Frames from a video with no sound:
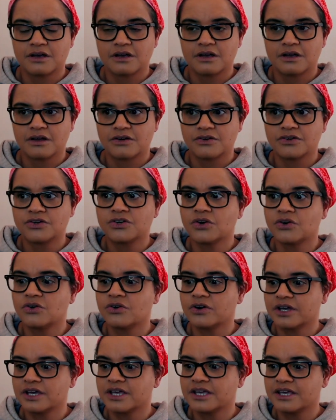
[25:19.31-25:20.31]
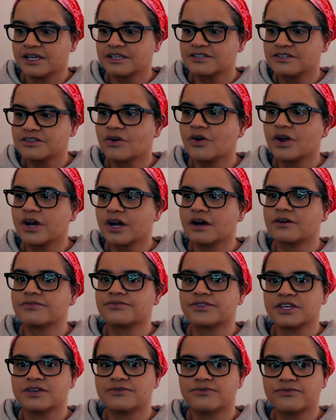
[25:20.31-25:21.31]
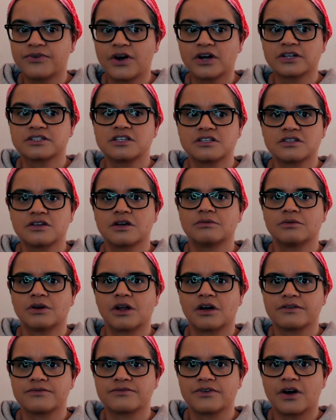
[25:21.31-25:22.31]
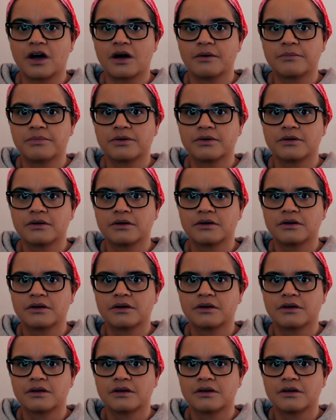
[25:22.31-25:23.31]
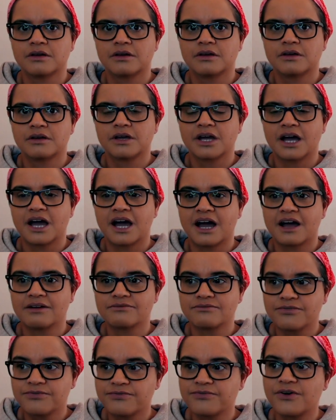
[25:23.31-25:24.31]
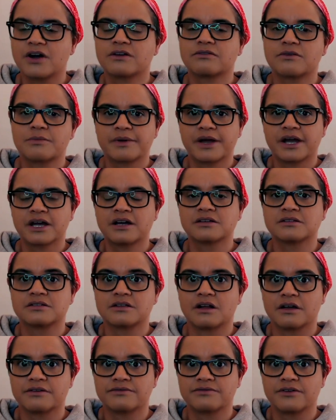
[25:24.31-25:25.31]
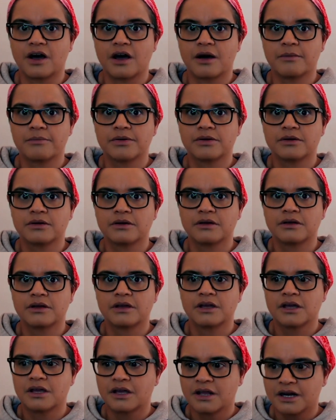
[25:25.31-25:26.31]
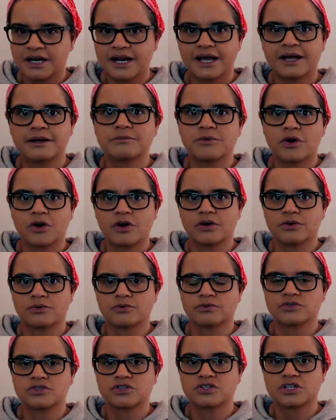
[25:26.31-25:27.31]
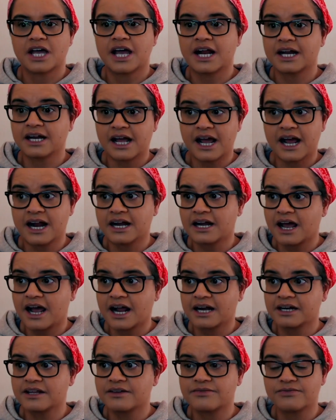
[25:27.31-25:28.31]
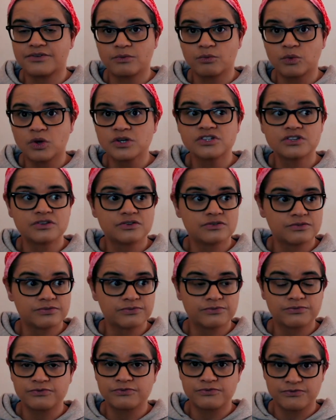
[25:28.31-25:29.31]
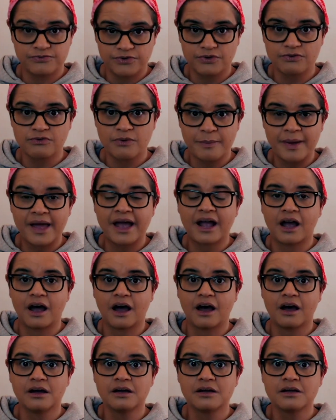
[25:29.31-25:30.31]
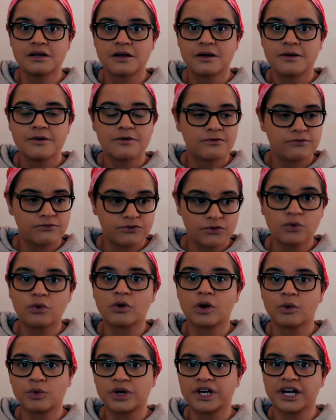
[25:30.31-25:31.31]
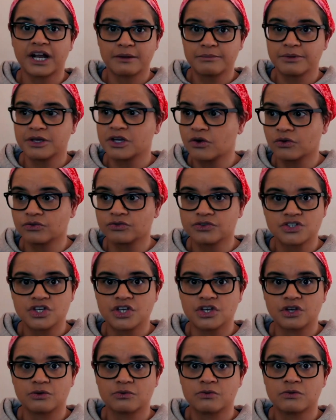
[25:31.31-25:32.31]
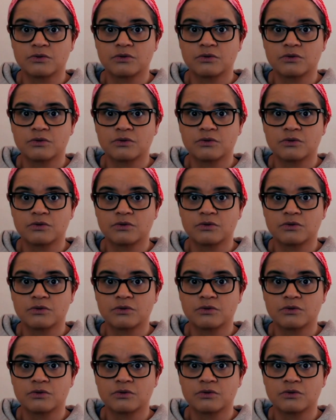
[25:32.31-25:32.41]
Not, it's not enough that he fucked his own life up and fucked Rebecca's life up. Now Miles. And, and, and if it wasn't for Rebecca, Flora would now be gone too.